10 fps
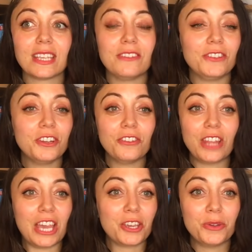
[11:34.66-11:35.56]
if you don't
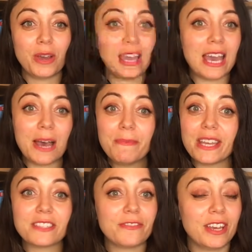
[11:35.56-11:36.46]
like who I am,
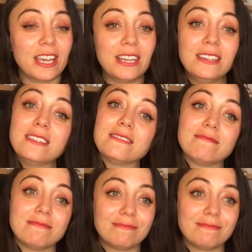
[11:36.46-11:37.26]
that's fine.